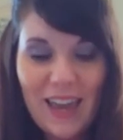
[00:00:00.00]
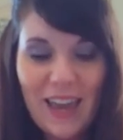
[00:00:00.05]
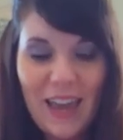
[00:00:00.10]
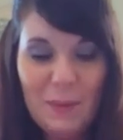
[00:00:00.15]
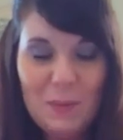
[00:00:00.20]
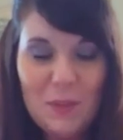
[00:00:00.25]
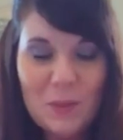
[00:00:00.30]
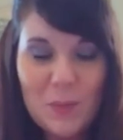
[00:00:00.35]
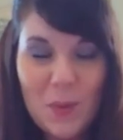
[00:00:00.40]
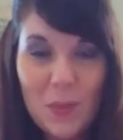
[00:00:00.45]

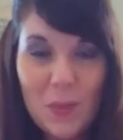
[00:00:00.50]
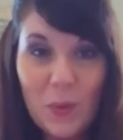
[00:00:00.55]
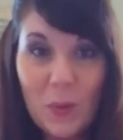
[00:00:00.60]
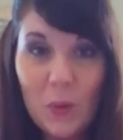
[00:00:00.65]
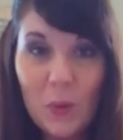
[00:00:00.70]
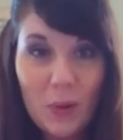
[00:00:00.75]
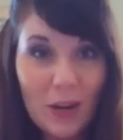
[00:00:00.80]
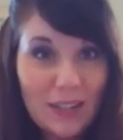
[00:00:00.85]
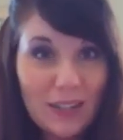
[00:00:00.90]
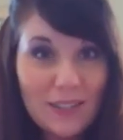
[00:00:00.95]
And we spent the
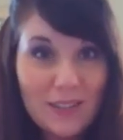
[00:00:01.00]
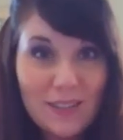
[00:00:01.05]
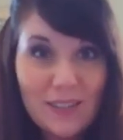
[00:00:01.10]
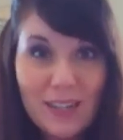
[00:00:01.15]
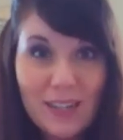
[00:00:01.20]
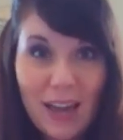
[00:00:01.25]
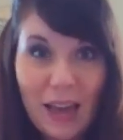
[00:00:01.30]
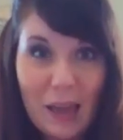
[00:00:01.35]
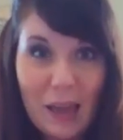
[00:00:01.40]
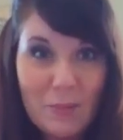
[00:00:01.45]
whole rest of
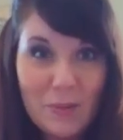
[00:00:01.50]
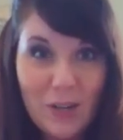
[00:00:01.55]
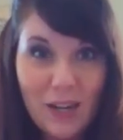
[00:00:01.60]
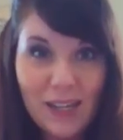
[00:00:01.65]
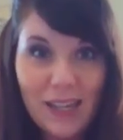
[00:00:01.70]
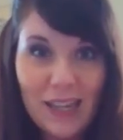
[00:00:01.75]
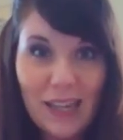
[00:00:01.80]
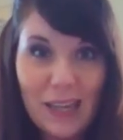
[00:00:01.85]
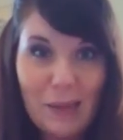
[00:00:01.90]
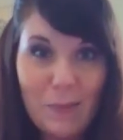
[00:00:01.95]
the time
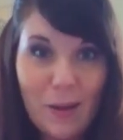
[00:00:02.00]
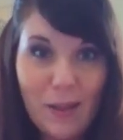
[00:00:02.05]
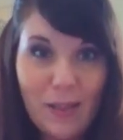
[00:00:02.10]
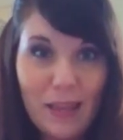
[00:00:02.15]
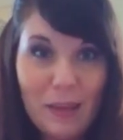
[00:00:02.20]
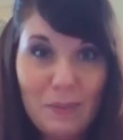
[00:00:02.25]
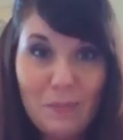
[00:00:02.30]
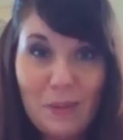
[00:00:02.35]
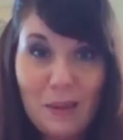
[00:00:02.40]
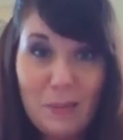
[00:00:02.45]
talking about
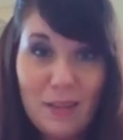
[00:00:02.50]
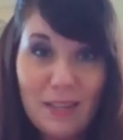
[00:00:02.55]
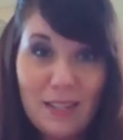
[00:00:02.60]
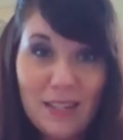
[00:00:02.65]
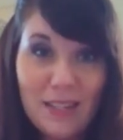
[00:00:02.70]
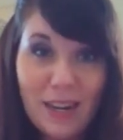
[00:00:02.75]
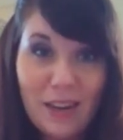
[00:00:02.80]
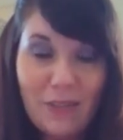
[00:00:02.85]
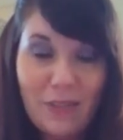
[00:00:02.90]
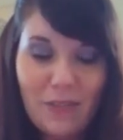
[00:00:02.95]
like baby
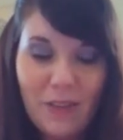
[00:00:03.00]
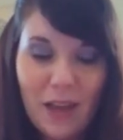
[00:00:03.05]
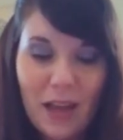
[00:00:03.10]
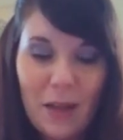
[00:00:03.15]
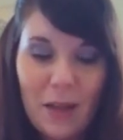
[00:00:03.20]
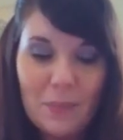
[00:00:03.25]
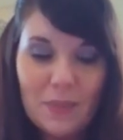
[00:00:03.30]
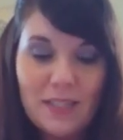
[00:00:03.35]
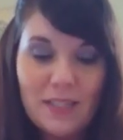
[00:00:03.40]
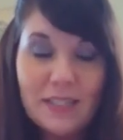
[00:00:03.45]
stuff.
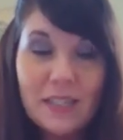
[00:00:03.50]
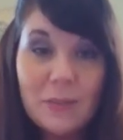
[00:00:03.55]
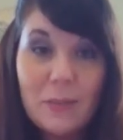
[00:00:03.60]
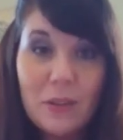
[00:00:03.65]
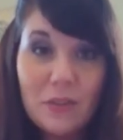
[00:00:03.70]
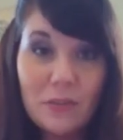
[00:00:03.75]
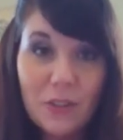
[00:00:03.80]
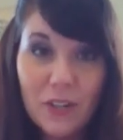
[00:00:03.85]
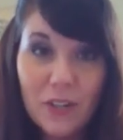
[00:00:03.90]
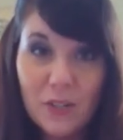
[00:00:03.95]
Um, this is gonna be
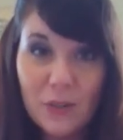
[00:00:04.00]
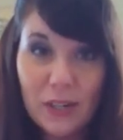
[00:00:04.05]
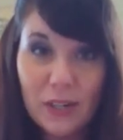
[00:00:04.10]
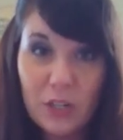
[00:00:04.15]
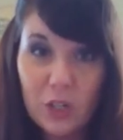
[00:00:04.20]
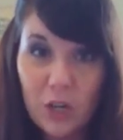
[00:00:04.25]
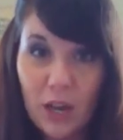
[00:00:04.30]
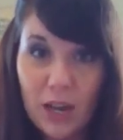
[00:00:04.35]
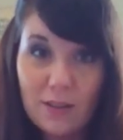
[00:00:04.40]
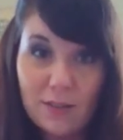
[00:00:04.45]
the first
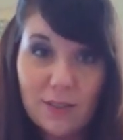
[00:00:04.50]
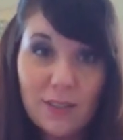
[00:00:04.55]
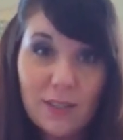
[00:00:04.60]
grandchild